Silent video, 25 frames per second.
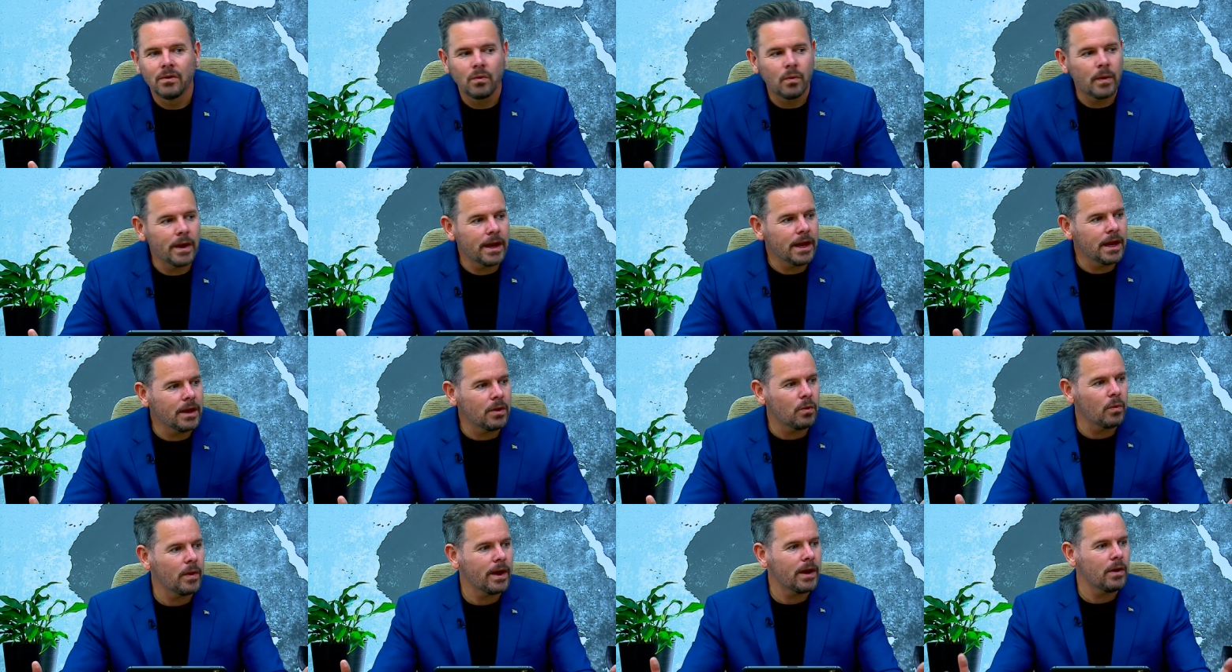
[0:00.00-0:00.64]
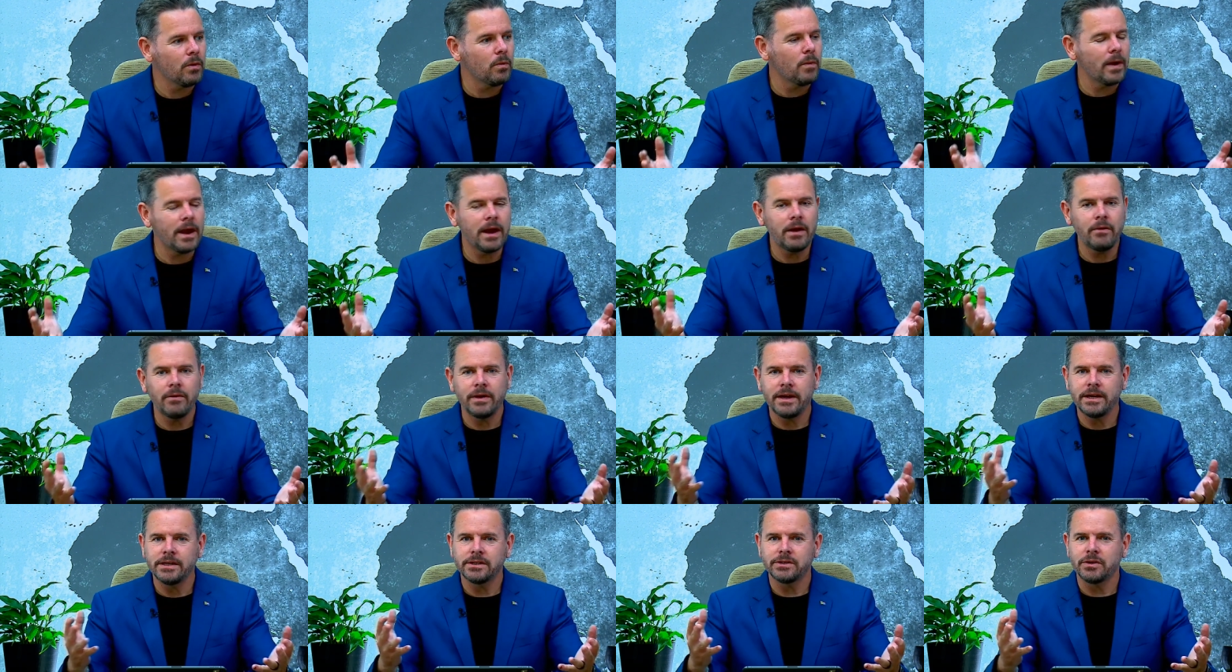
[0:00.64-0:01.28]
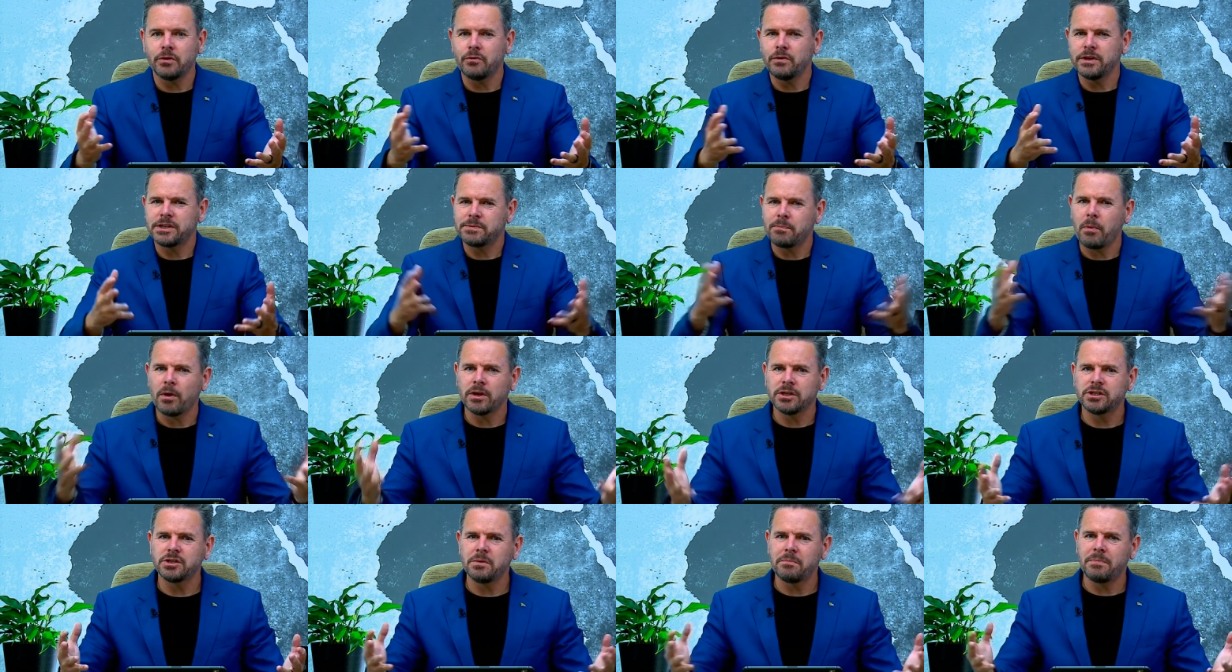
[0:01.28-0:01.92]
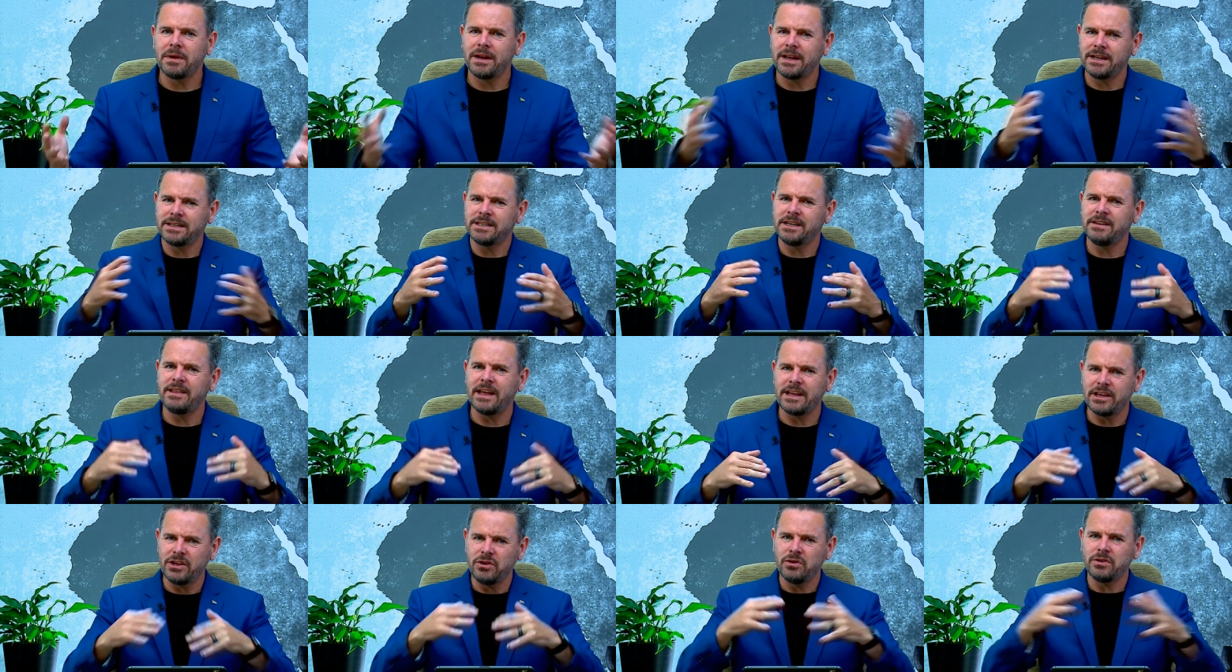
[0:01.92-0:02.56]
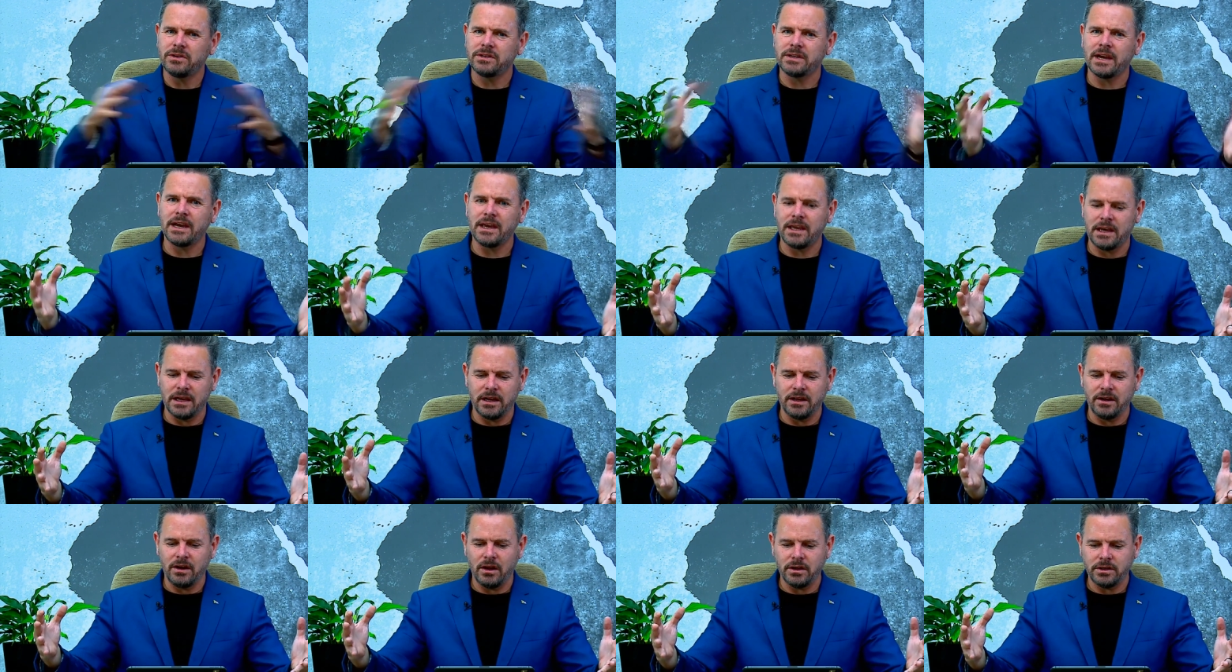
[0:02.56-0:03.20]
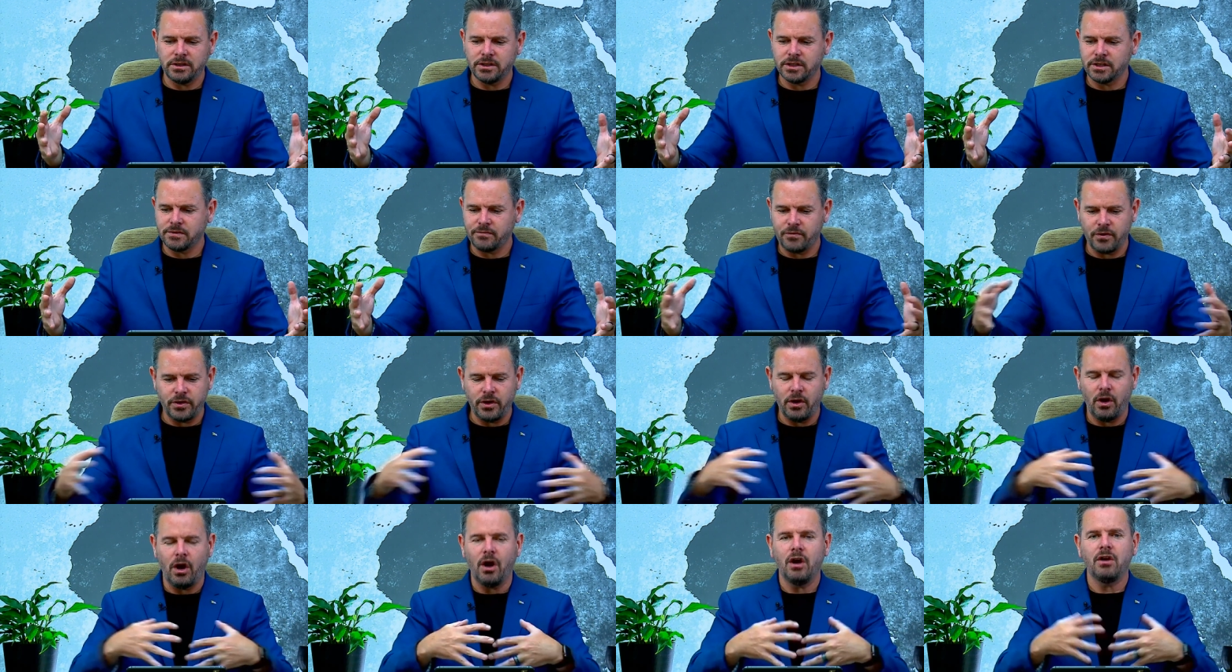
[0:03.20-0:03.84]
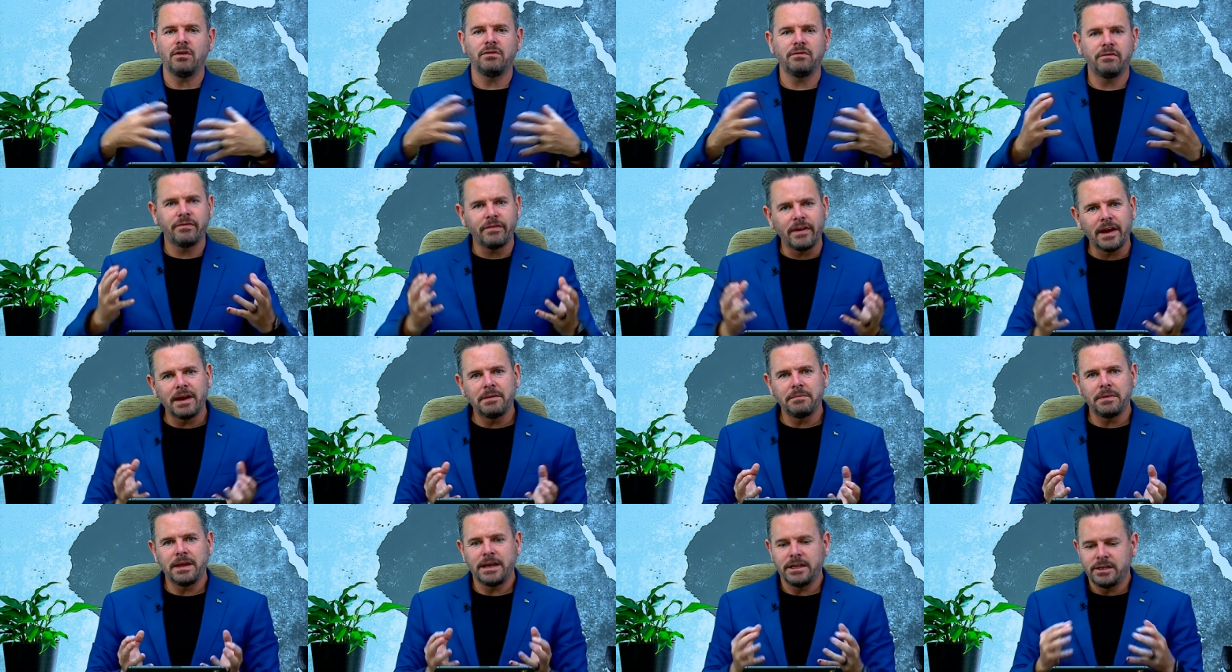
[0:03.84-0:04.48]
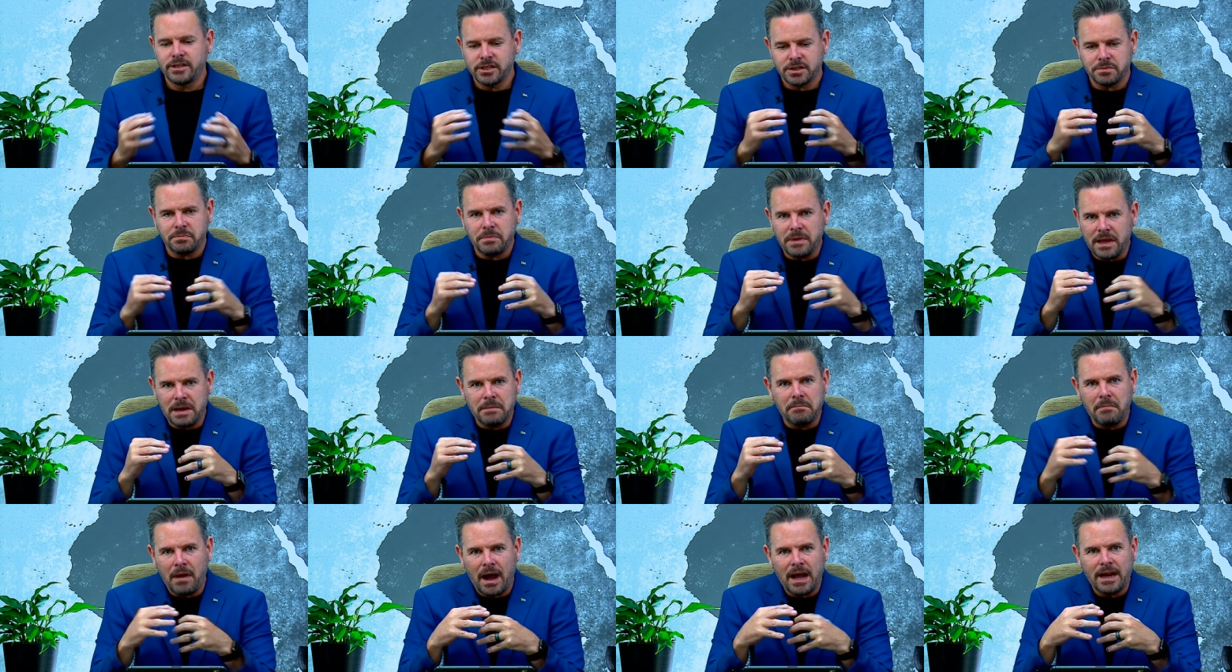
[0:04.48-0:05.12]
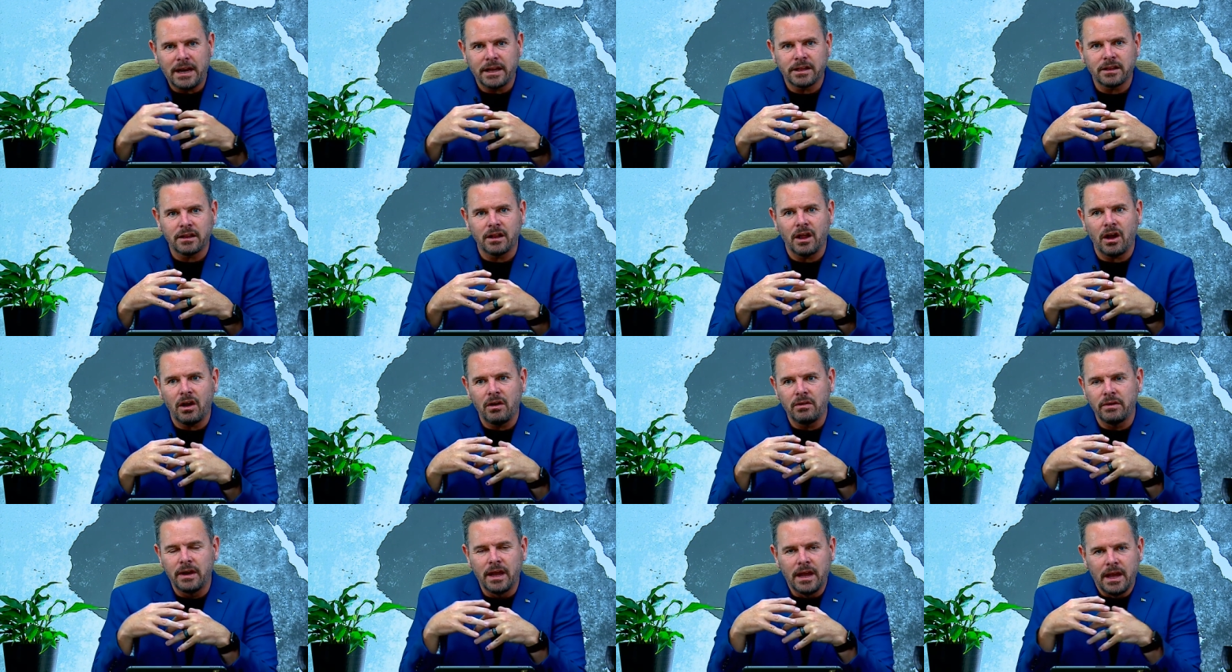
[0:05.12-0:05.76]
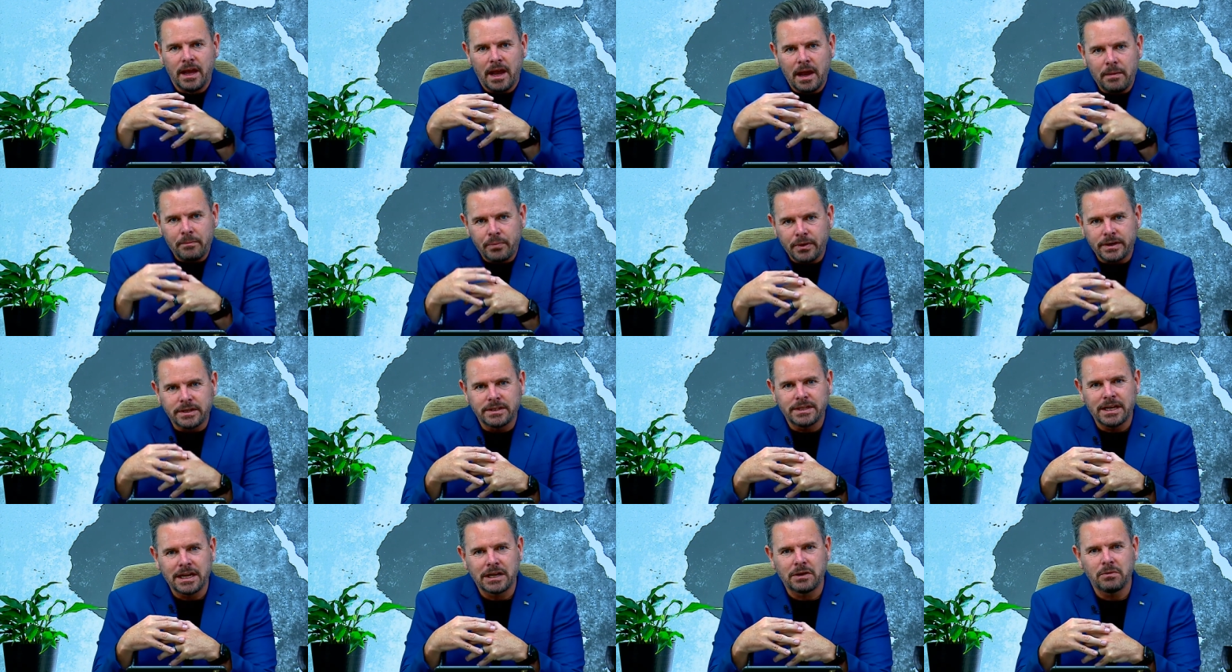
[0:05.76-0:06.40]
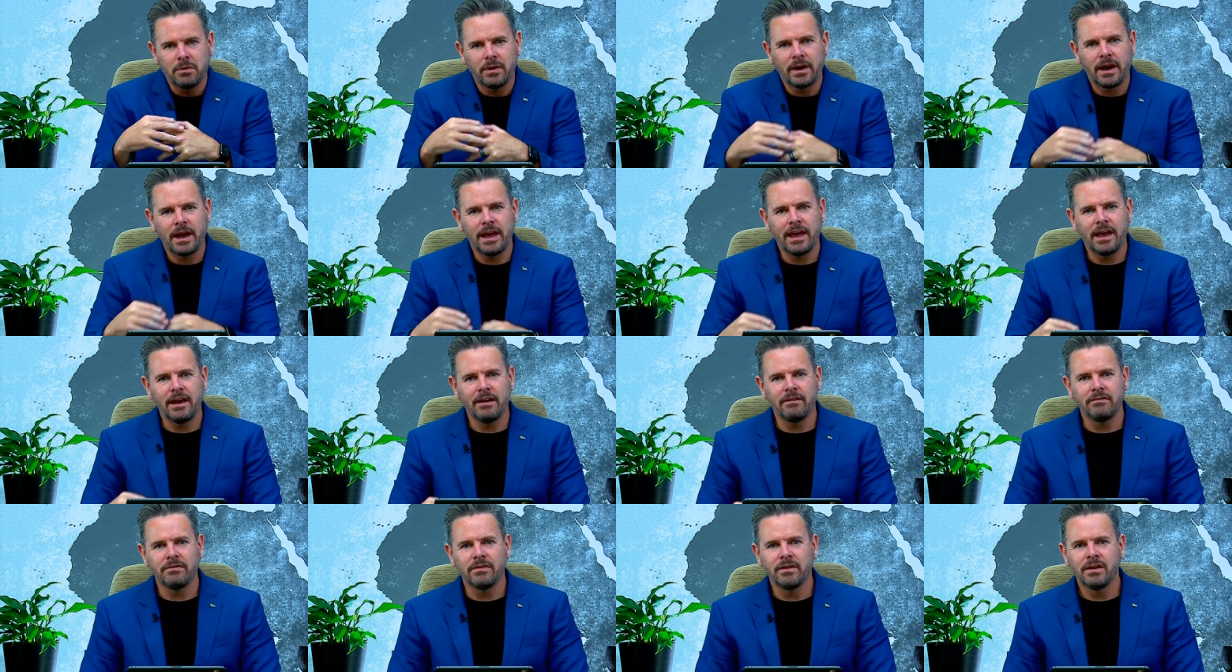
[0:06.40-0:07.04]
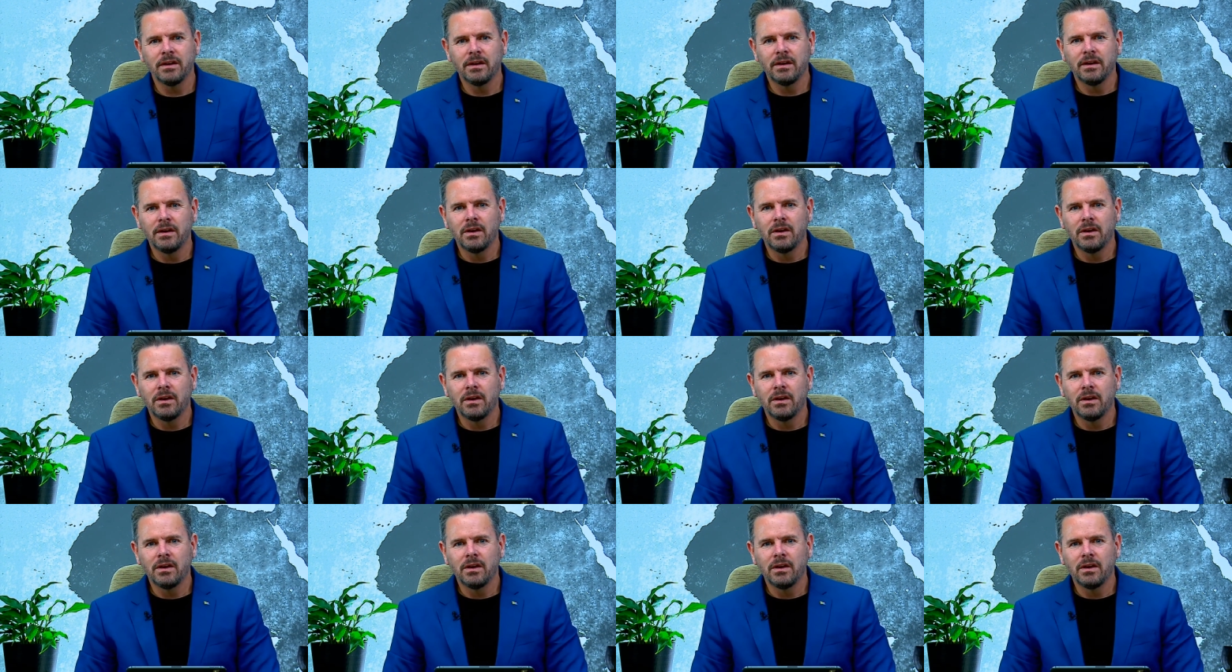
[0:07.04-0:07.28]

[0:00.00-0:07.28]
Where, where, where is the responsibility that you're taking, not just for your own family and just me and my little own and protect what I have?